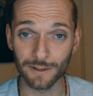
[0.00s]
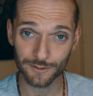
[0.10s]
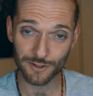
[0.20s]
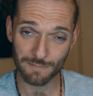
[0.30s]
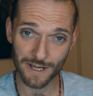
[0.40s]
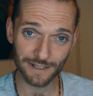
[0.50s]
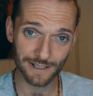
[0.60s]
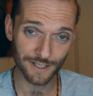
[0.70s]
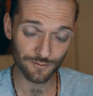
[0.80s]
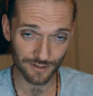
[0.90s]
It doesn't make the
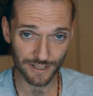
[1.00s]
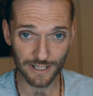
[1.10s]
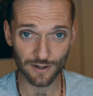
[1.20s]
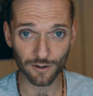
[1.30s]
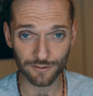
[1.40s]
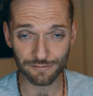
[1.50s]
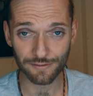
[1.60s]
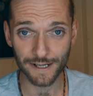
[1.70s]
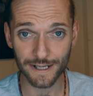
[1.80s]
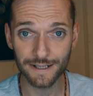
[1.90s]
electricity or the
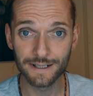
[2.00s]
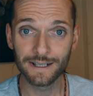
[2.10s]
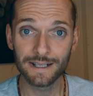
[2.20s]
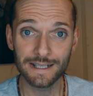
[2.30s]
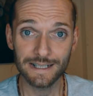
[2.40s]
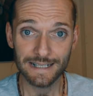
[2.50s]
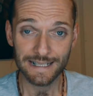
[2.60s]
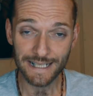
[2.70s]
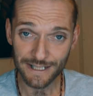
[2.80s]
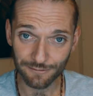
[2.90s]
fire
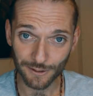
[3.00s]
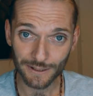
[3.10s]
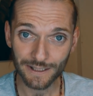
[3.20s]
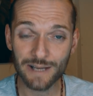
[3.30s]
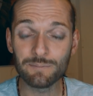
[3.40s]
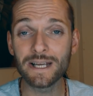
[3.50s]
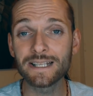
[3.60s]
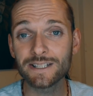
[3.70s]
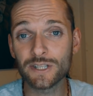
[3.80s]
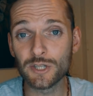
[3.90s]
evil. It
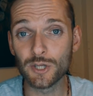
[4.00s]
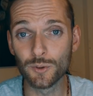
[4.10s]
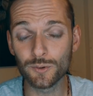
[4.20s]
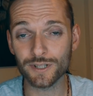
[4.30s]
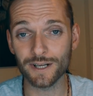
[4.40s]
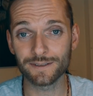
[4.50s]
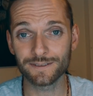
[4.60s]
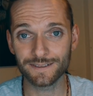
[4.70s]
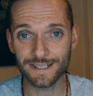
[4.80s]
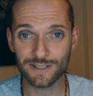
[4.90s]
means the user
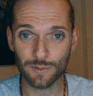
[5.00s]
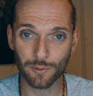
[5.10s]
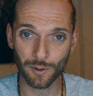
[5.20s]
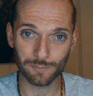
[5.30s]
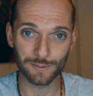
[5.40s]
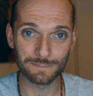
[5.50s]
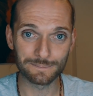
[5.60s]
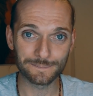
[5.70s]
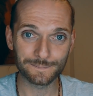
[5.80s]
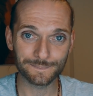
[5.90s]
is the problem.
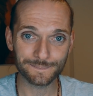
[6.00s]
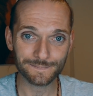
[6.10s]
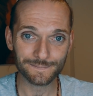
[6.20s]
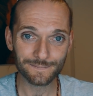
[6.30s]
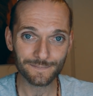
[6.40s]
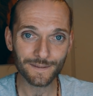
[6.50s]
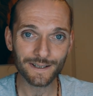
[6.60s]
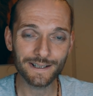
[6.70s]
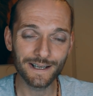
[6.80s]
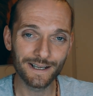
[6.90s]

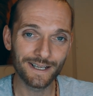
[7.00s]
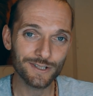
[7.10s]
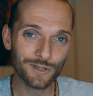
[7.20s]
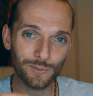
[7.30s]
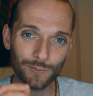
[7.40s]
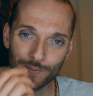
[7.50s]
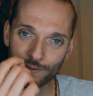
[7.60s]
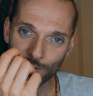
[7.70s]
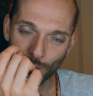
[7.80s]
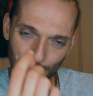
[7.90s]
So
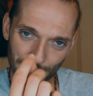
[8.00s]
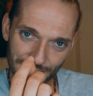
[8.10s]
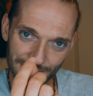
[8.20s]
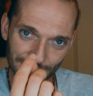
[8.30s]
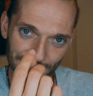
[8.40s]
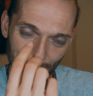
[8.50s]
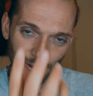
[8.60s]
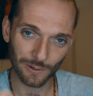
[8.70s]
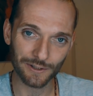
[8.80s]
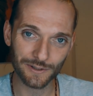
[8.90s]
your pineal can
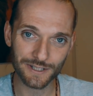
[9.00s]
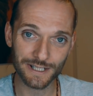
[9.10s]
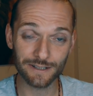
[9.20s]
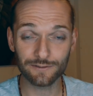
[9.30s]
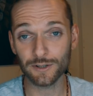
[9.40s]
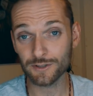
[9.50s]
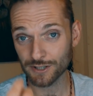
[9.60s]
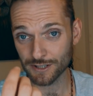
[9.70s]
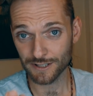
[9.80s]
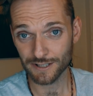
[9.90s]
alter your state of
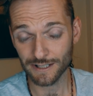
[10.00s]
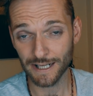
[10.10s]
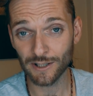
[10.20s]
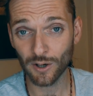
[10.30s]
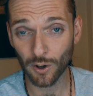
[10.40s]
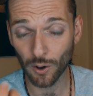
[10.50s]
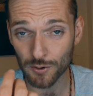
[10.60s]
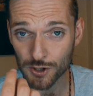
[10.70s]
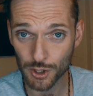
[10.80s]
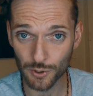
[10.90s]
consciousness in
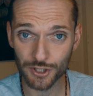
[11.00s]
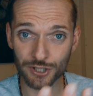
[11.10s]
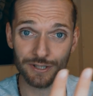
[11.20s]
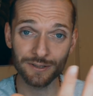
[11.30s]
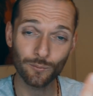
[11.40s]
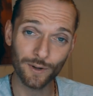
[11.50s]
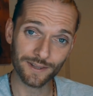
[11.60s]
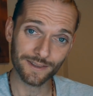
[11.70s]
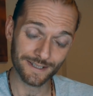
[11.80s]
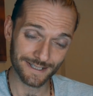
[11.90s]
conjunction
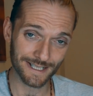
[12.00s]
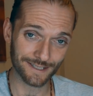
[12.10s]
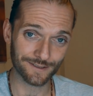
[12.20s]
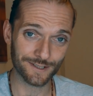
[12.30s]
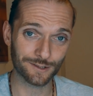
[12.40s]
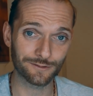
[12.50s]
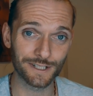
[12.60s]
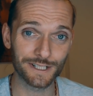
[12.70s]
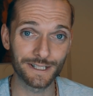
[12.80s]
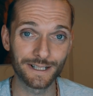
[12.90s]
with the sacred
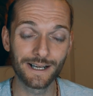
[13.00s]
secretion.